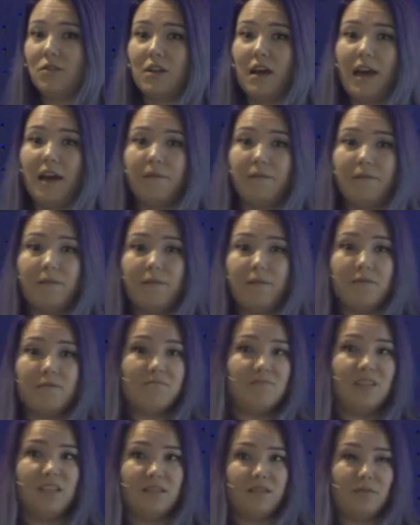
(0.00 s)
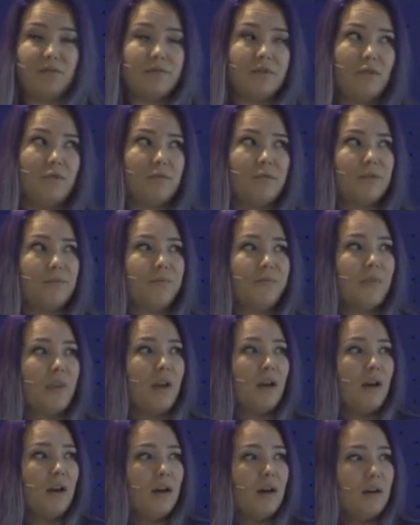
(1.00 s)
have either of those.
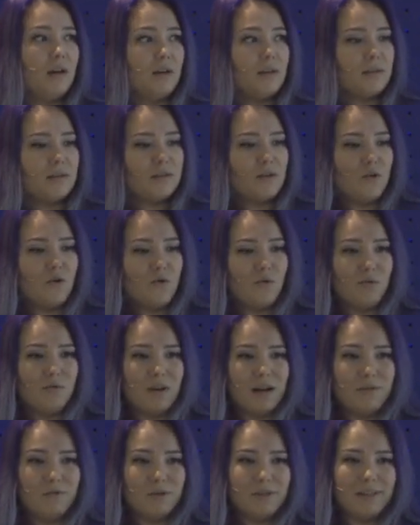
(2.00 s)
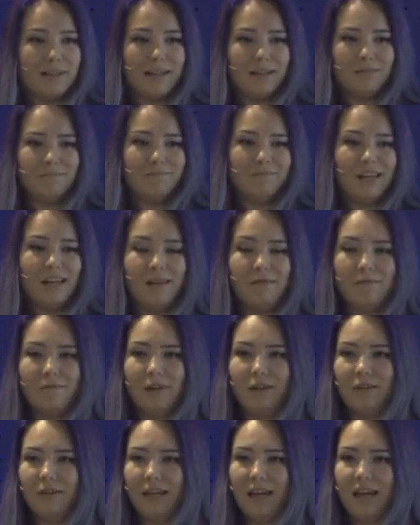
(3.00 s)
So I was like, yeah,
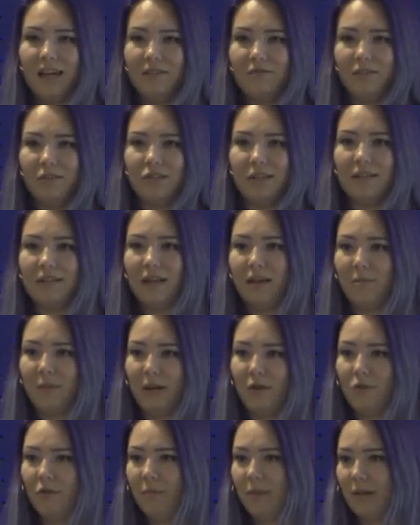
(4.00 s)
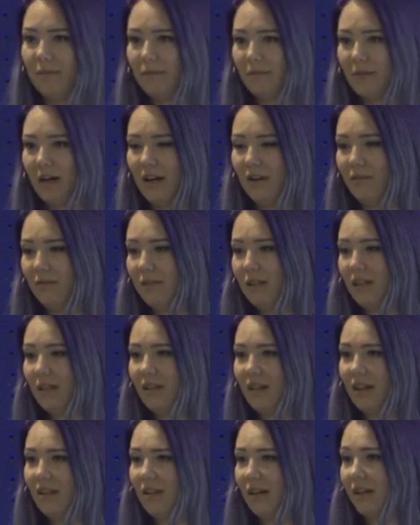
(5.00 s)
well, okay, it will just stay my hobby kind of
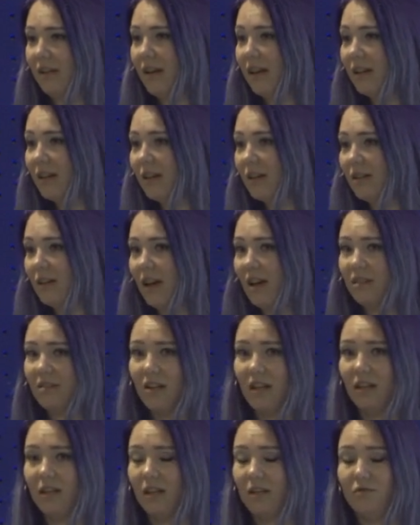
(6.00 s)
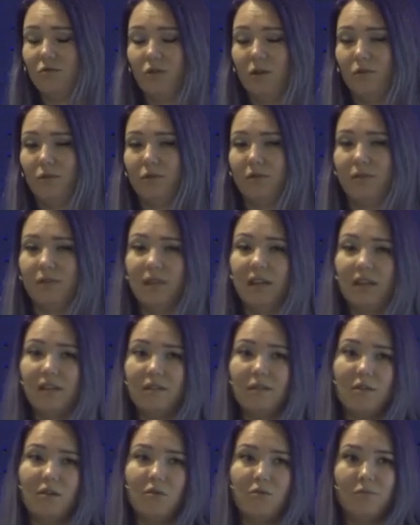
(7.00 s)
thing, and I like it, and I can do a lot of
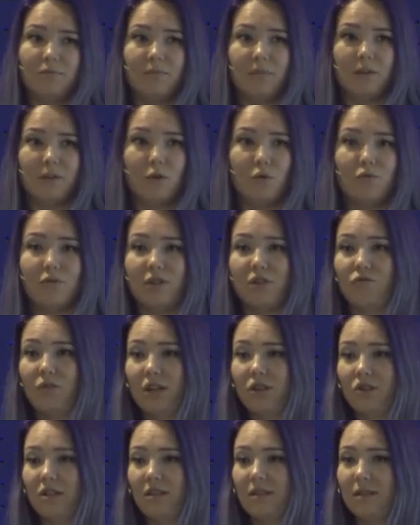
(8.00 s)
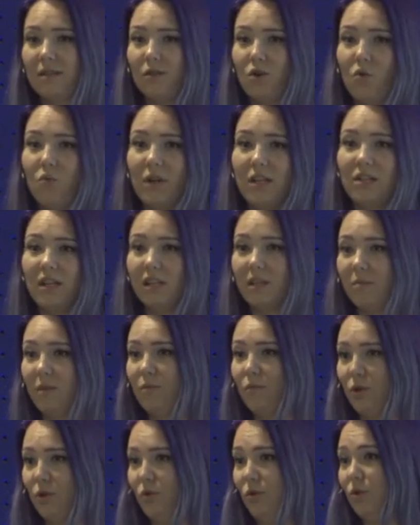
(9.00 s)
things, so no restrictions, no one tells
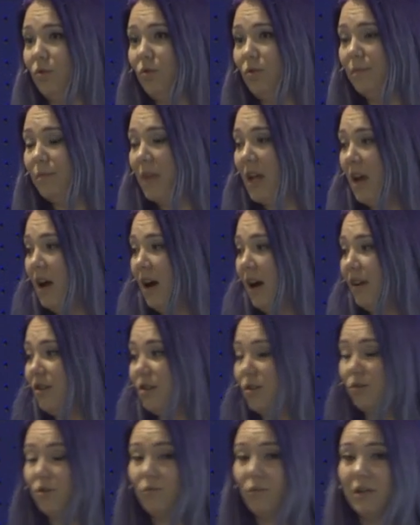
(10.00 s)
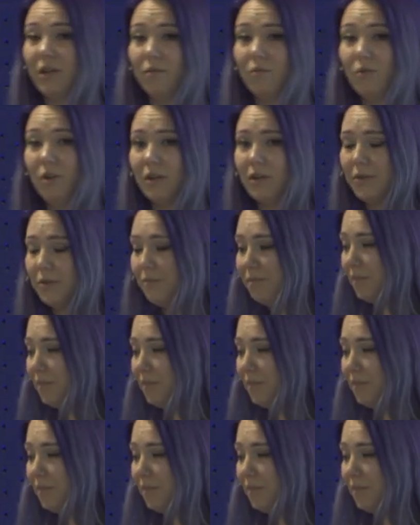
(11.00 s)
me what to do, I just do what I want.